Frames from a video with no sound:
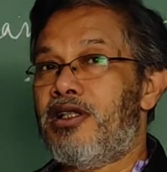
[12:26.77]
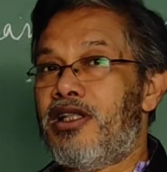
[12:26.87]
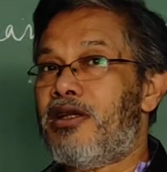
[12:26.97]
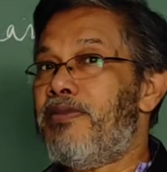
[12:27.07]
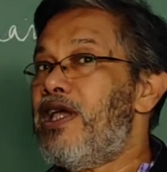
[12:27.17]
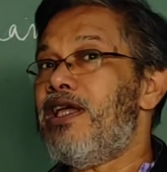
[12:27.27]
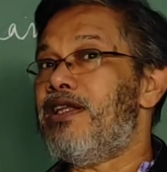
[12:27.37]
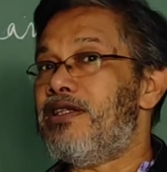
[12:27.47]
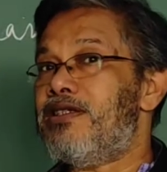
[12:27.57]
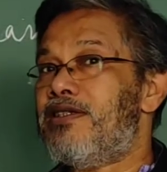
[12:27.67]
That
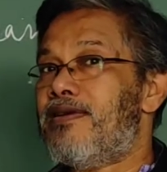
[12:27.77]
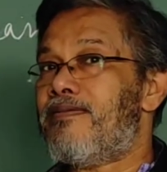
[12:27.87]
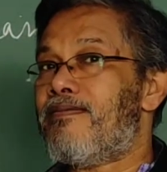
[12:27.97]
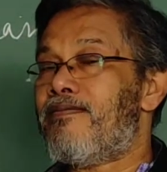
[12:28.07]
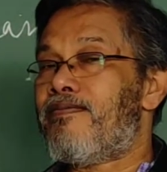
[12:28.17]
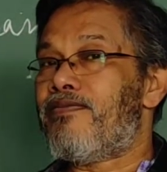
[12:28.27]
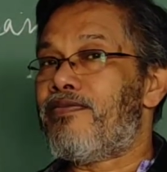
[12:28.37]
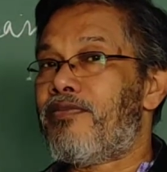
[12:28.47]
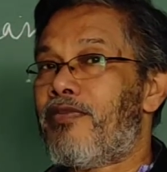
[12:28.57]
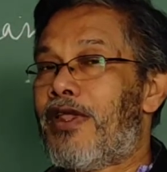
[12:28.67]
means
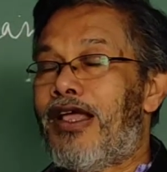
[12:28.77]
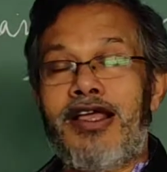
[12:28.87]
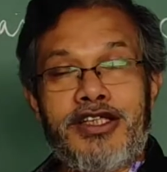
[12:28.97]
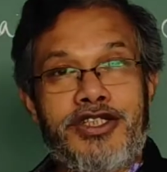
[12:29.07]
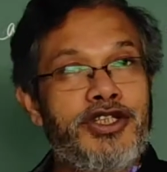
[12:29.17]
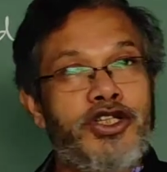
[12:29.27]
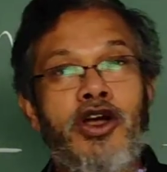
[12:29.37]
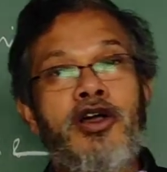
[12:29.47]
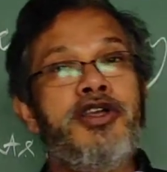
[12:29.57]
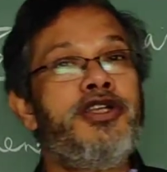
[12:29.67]

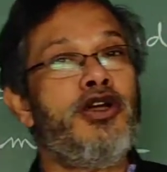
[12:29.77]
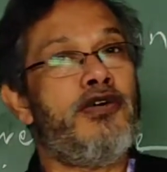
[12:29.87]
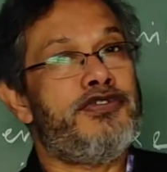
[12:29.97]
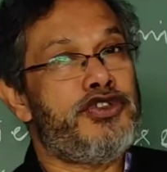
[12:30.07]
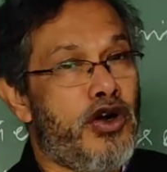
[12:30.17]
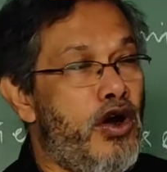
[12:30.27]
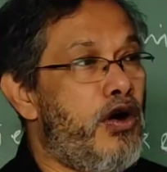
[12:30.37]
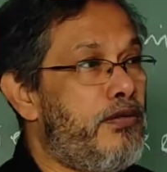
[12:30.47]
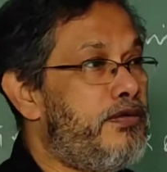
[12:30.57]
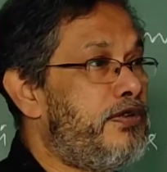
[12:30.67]
security of job
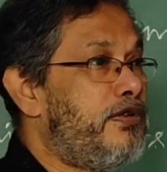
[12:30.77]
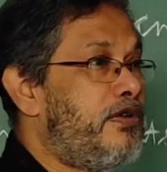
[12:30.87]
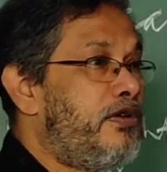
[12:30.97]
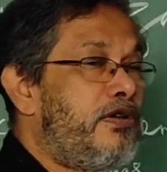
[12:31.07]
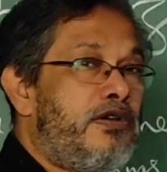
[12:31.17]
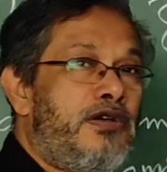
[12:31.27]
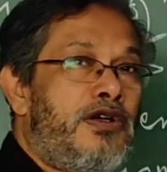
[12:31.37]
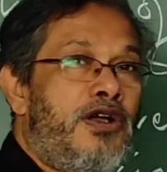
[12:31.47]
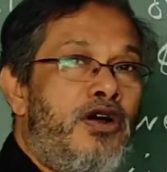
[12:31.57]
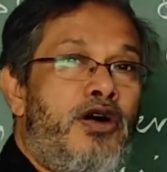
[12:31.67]

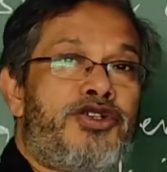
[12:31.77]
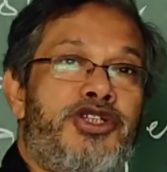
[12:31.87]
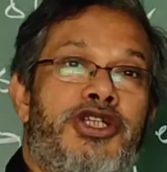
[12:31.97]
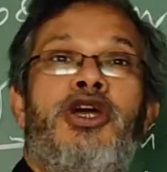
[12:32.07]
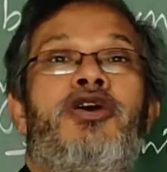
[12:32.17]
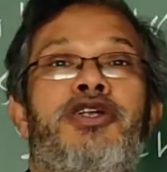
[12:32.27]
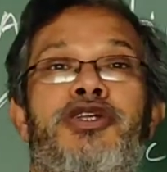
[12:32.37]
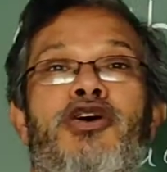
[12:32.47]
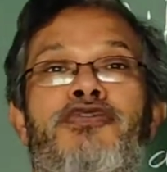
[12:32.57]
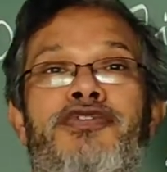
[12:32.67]
or
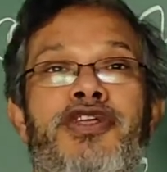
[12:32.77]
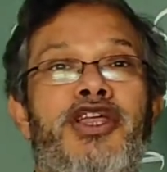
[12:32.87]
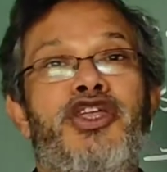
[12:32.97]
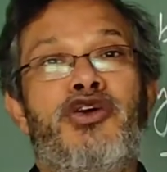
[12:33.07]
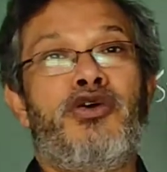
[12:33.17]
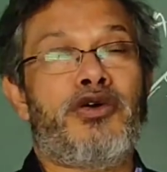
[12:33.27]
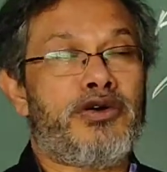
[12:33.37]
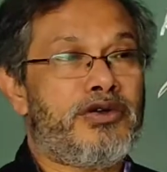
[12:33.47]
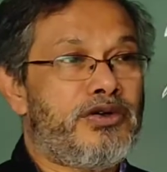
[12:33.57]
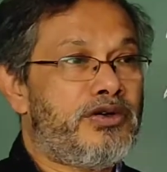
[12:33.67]
security of
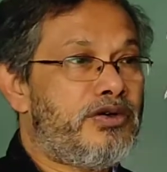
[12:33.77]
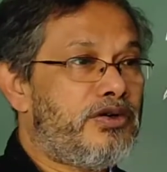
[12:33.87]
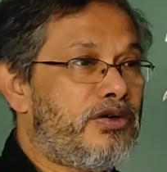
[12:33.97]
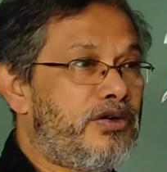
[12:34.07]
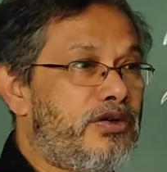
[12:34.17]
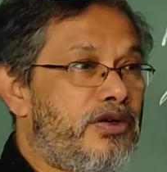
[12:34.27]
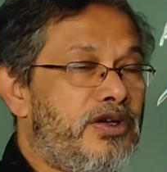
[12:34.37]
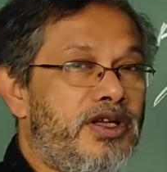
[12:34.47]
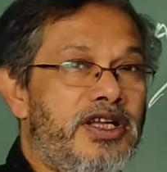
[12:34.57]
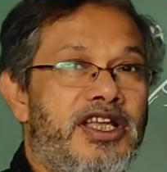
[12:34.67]
tenure
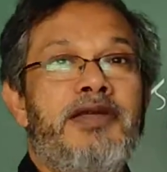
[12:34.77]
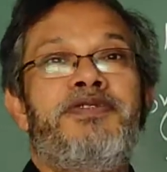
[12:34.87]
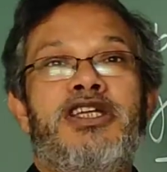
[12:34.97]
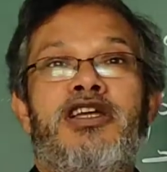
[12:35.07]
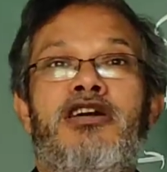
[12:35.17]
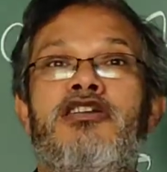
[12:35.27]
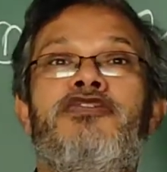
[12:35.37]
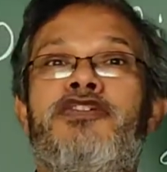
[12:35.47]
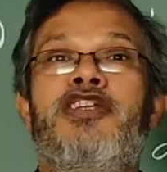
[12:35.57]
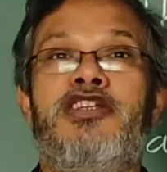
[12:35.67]
gives a
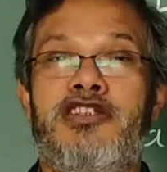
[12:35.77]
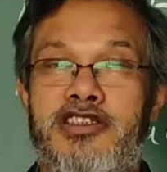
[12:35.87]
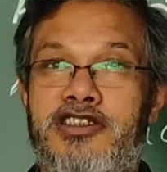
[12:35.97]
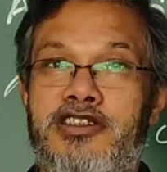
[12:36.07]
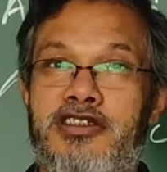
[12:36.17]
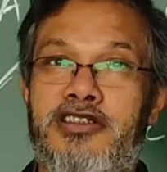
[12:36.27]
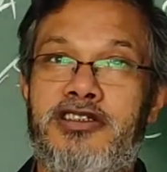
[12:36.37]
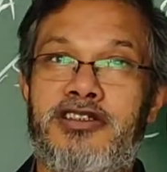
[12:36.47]
confidence